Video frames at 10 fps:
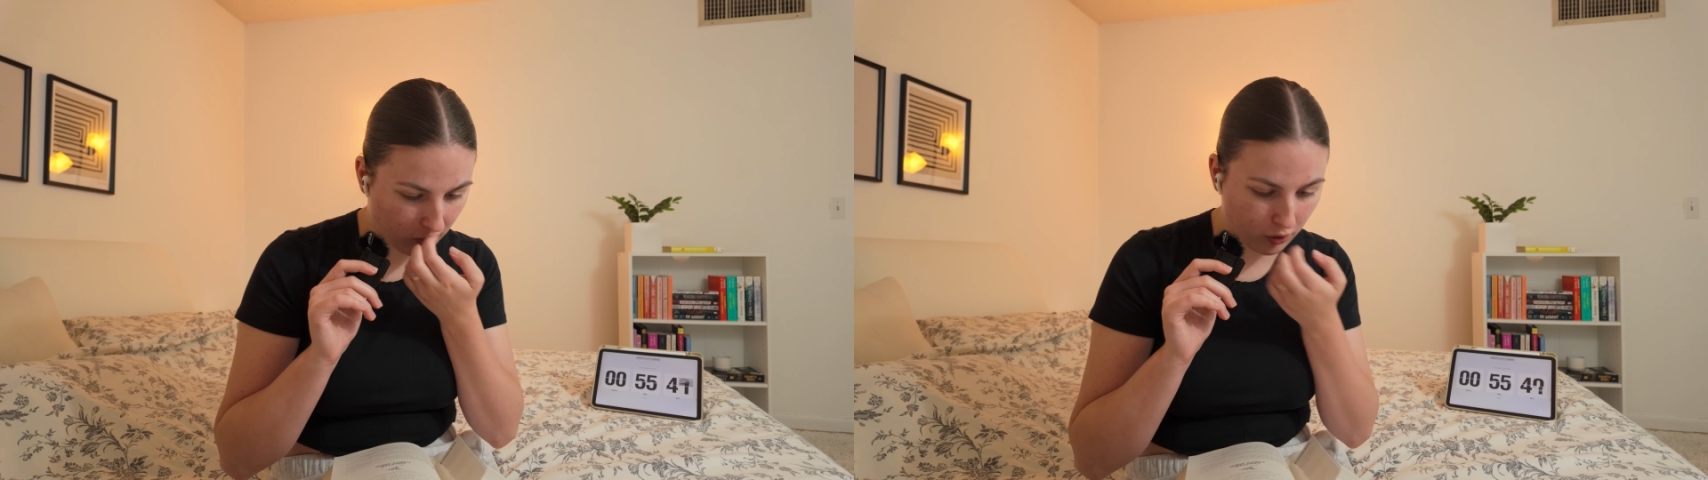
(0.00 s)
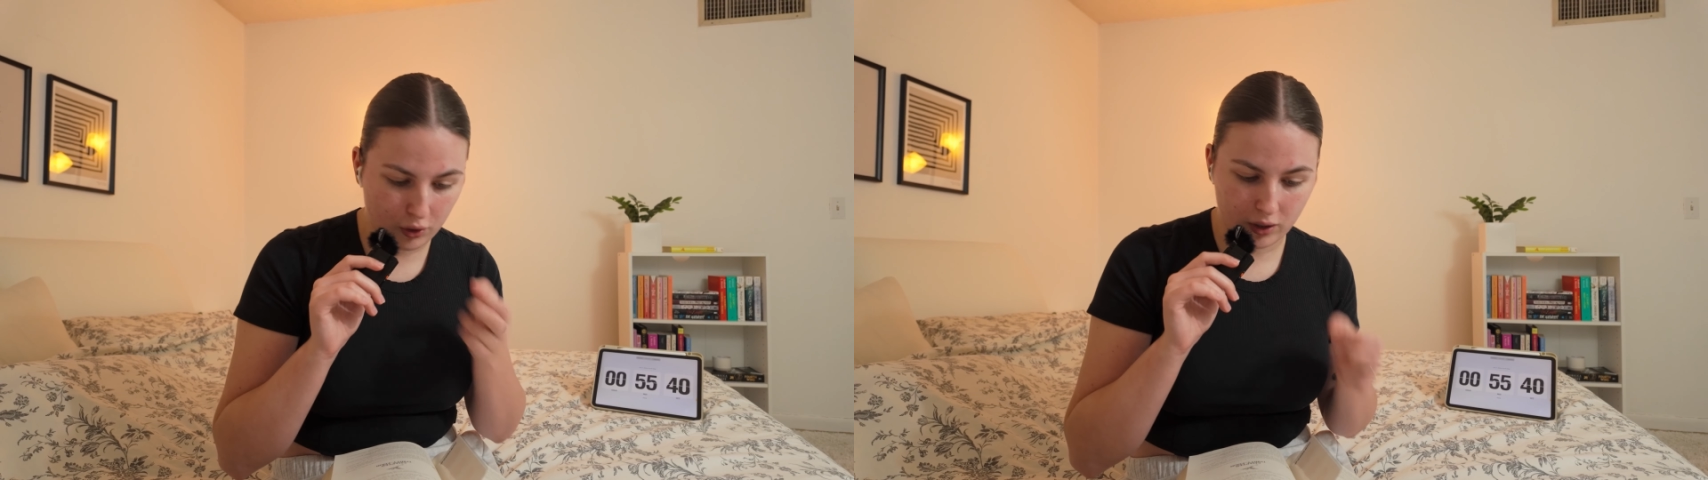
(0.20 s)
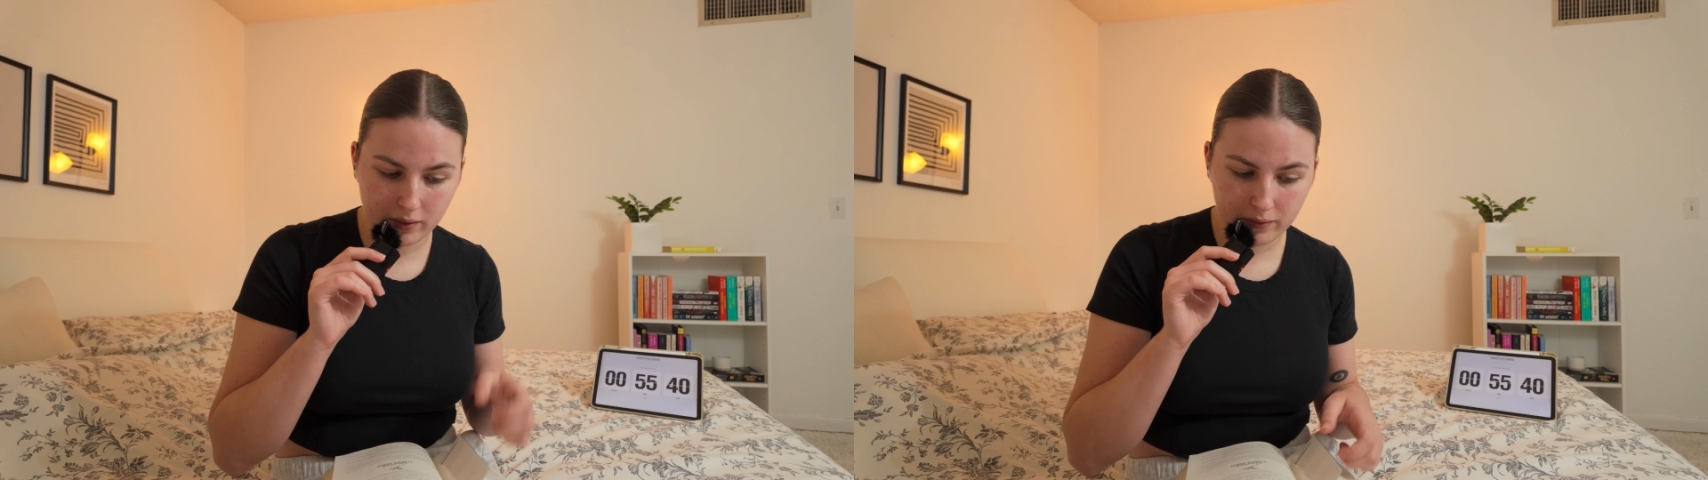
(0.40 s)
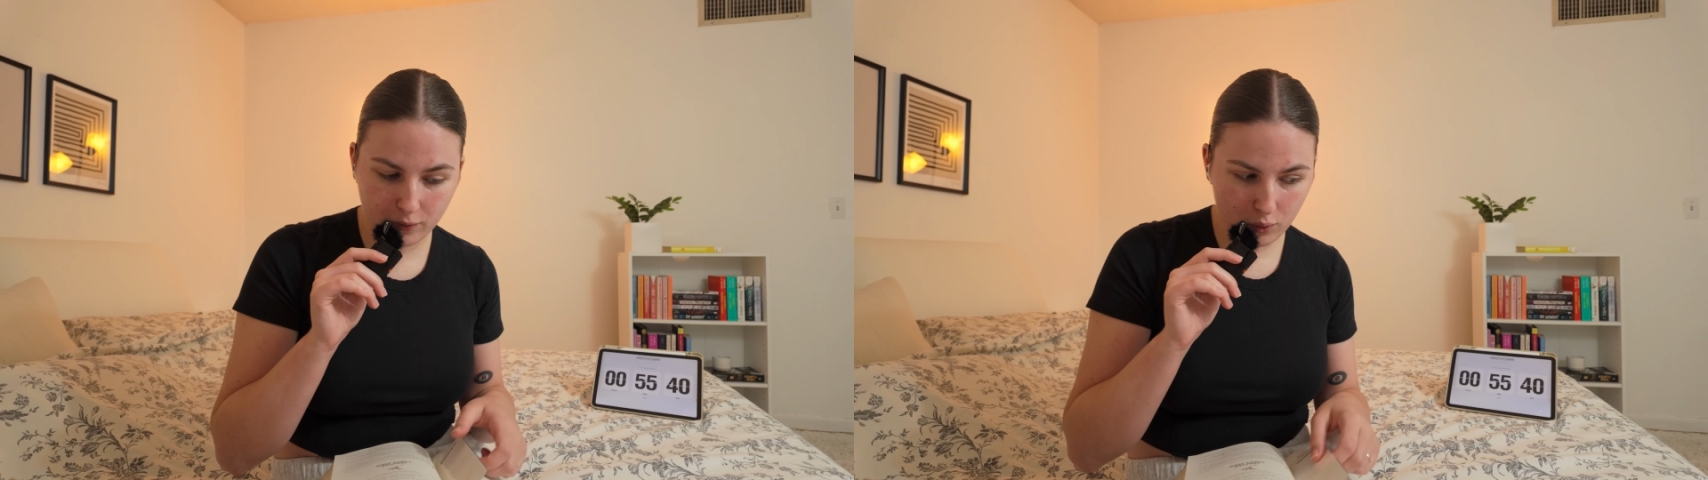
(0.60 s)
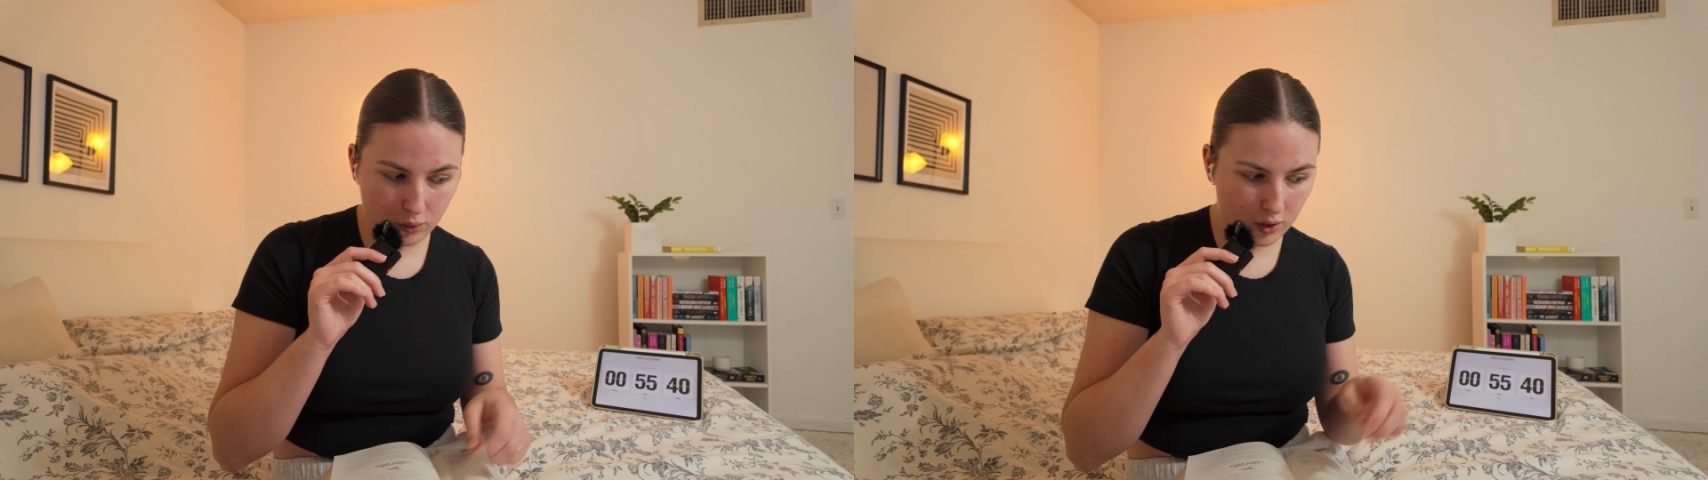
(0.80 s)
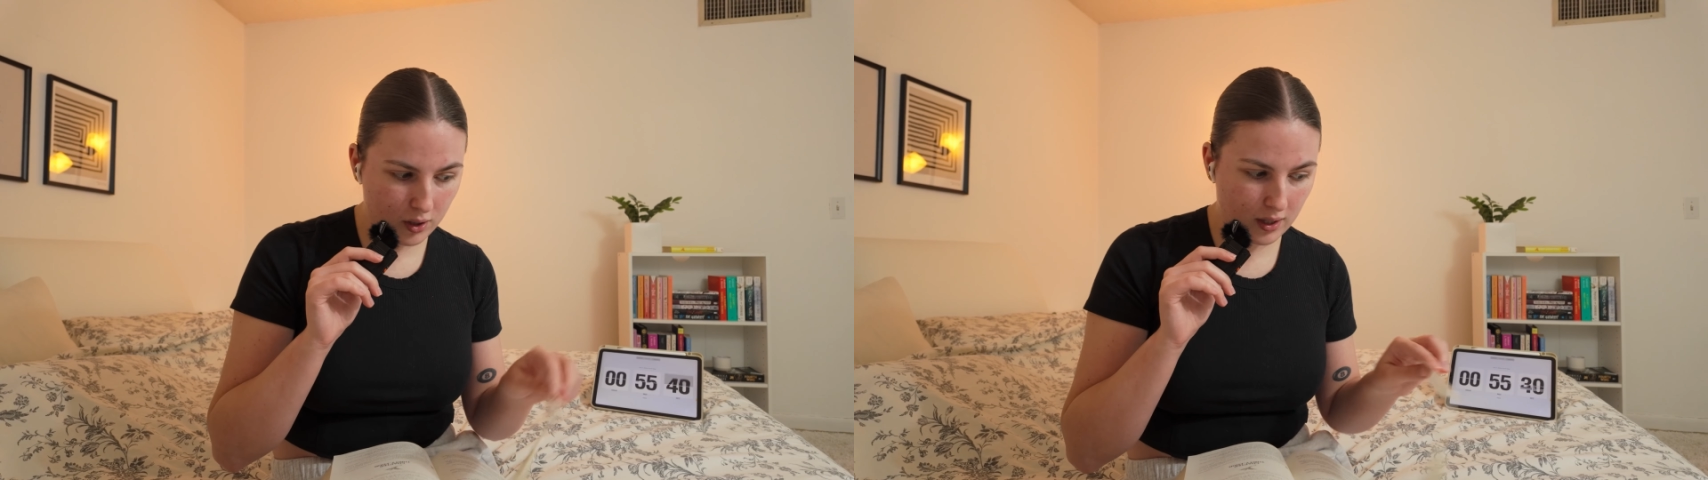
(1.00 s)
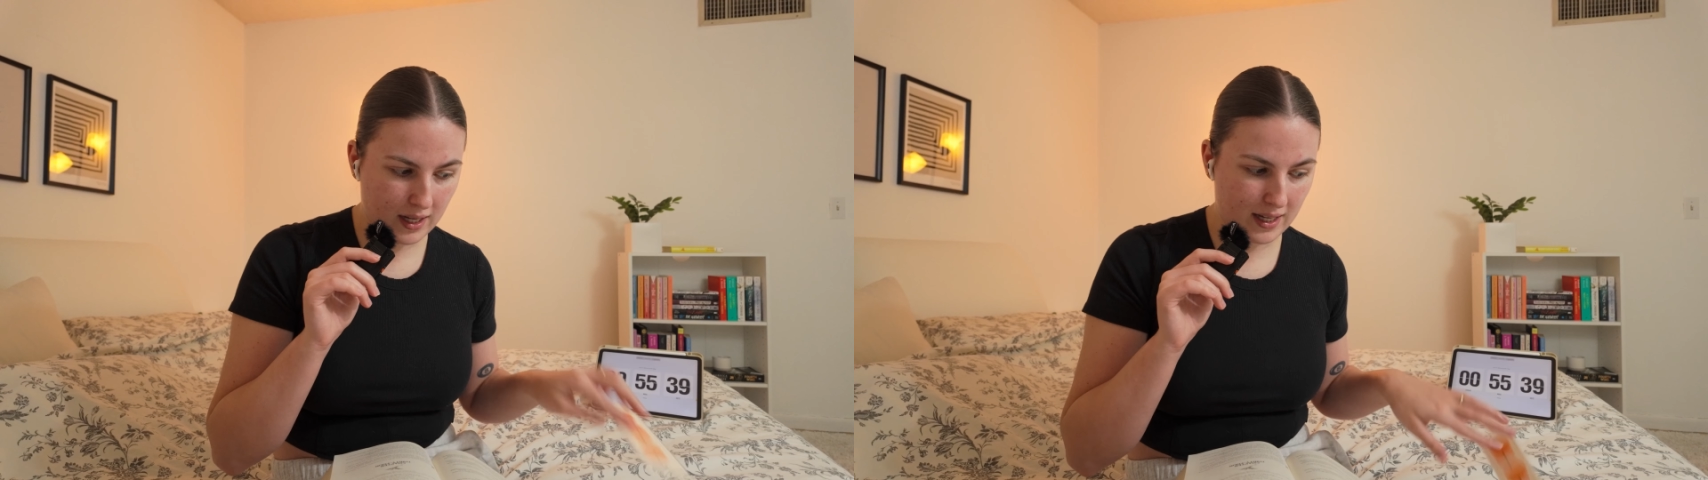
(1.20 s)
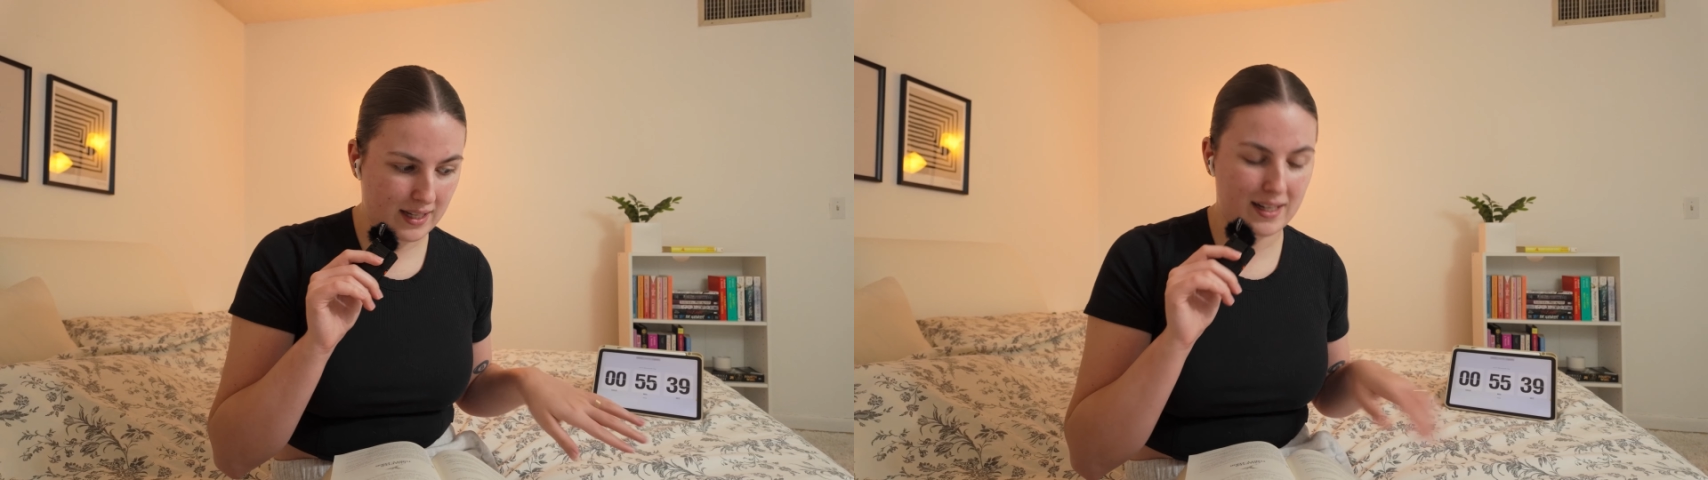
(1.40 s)
34,
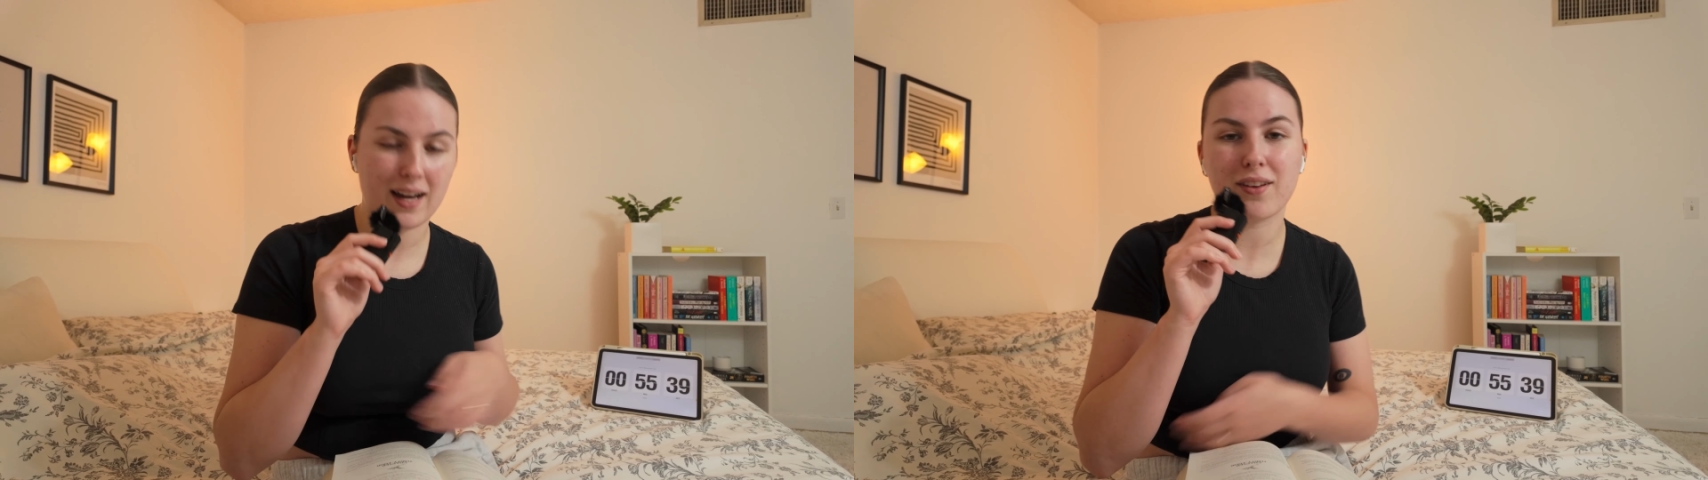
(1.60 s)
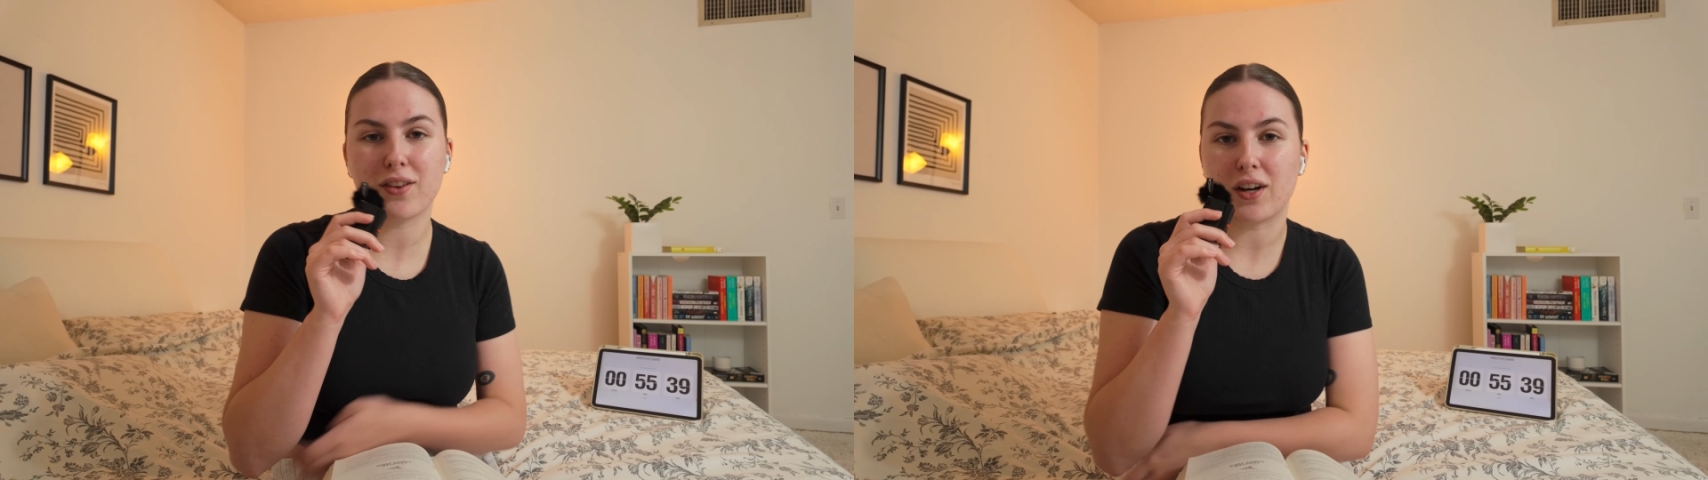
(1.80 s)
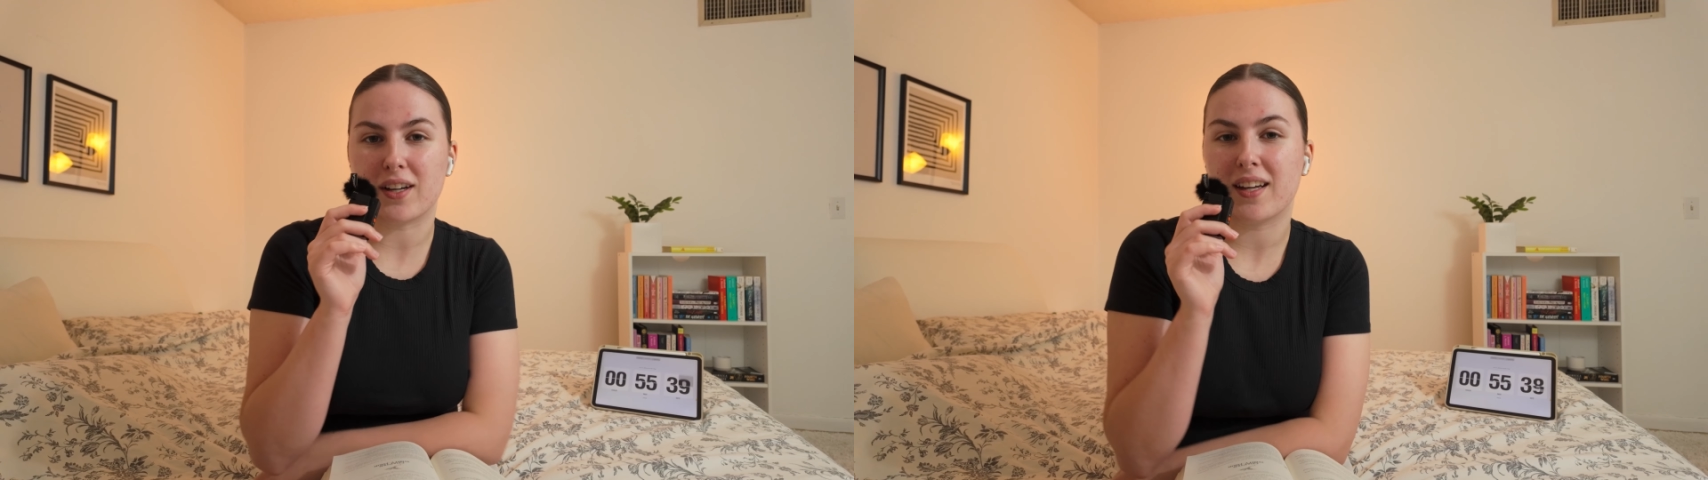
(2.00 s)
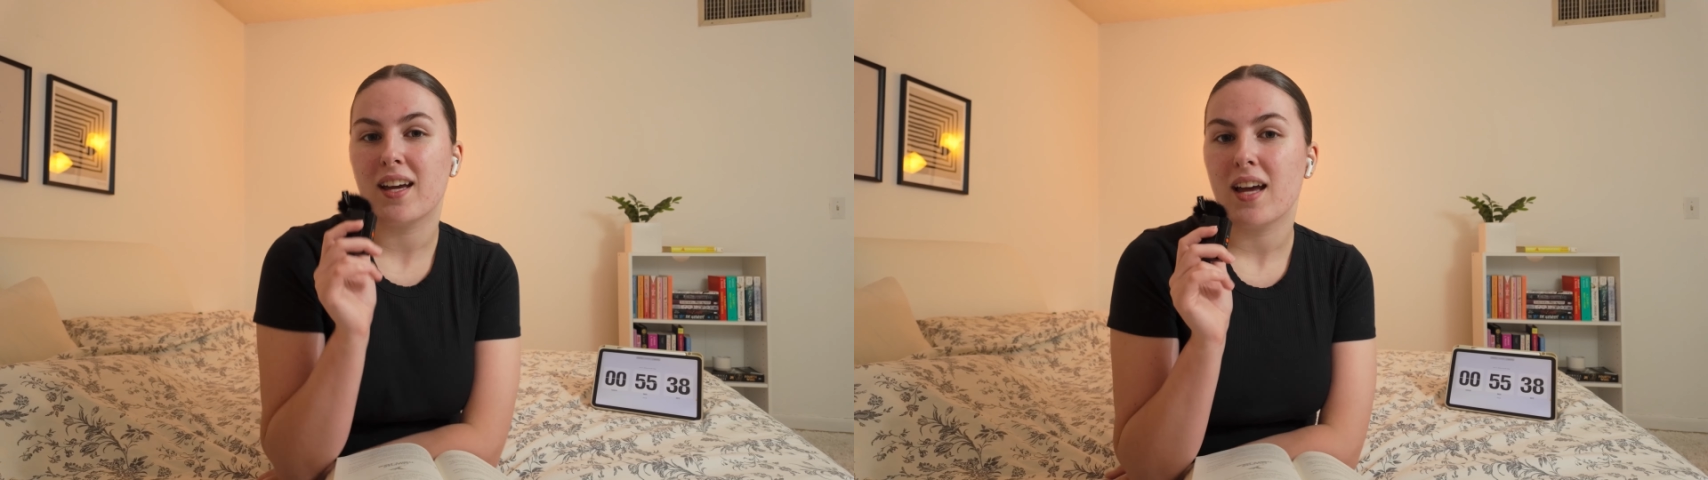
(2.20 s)
and I thought